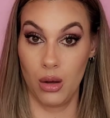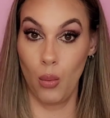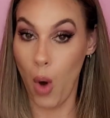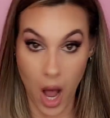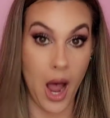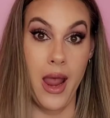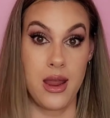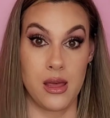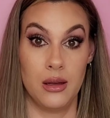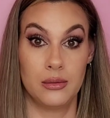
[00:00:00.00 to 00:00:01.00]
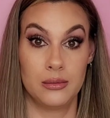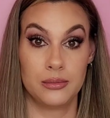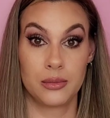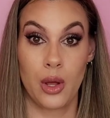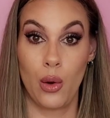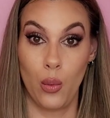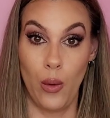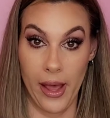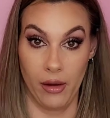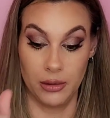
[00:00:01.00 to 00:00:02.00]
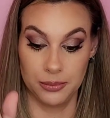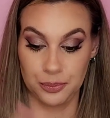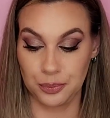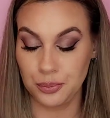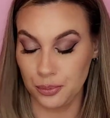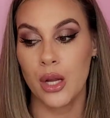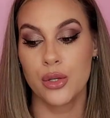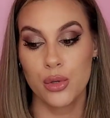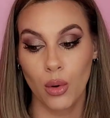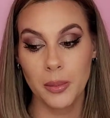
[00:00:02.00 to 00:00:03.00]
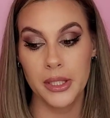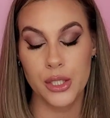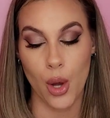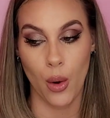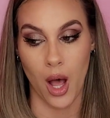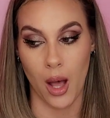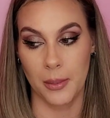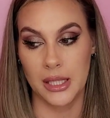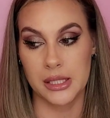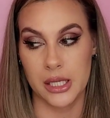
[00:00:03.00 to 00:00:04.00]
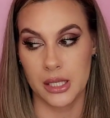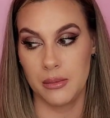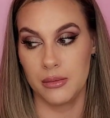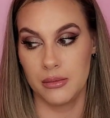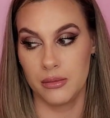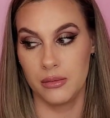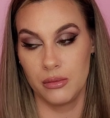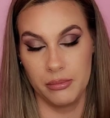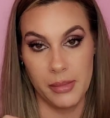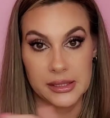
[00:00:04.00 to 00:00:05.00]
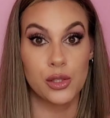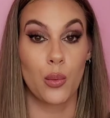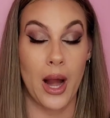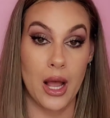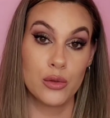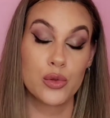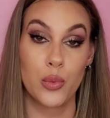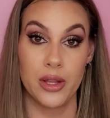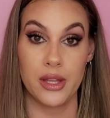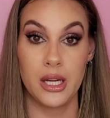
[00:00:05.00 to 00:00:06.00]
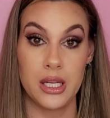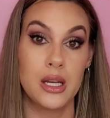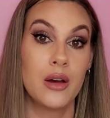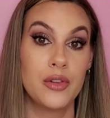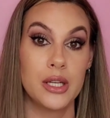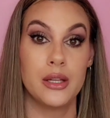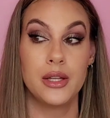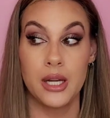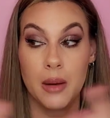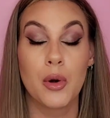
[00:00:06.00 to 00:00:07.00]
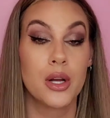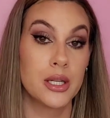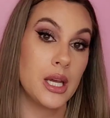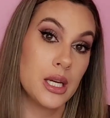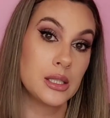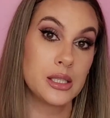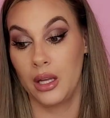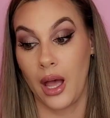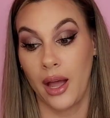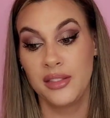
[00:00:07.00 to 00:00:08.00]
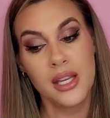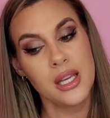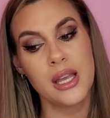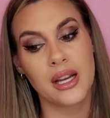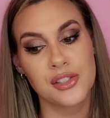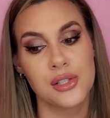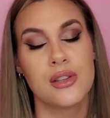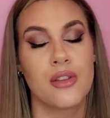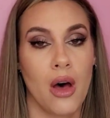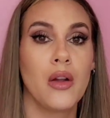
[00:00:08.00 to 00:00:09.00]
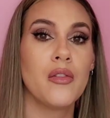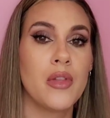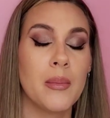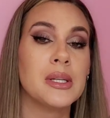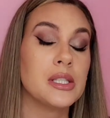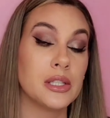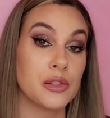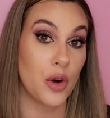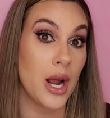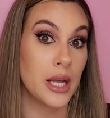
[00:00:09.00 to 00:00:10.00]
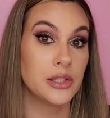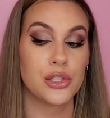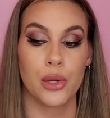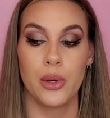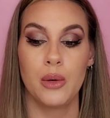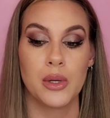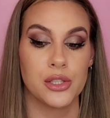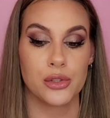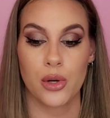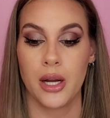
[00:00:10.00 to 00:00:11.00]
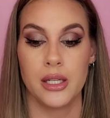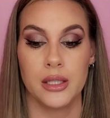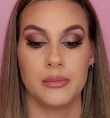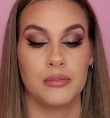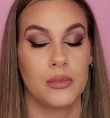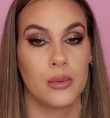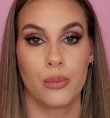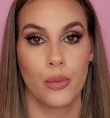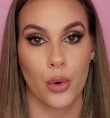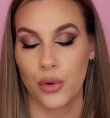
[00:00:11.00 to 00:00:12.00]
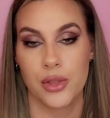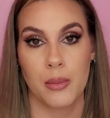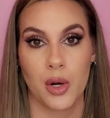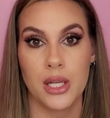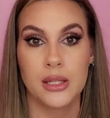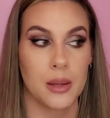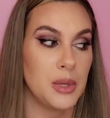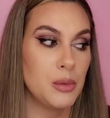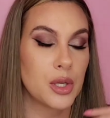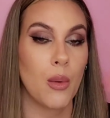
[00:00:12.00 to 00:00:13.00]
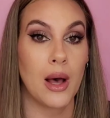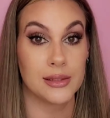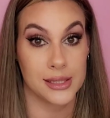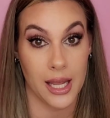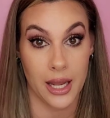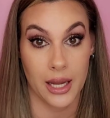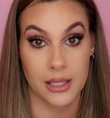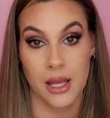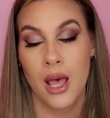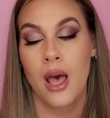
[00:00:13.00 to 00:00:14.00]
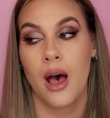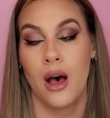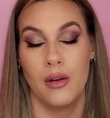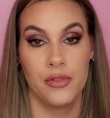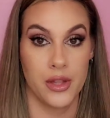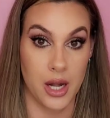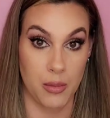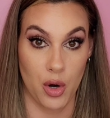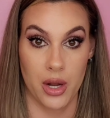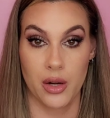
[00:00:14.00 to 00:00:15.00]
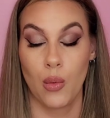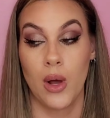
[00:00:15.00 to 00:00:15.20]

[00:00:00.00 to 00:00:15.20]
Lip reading: Why? Well, normally Joachim didn't mess around with any of the neighborhood kids. I think he actually thought of them as friends, so he wasn't trying to hurt them or eat them. He would go outside of the neighborhood.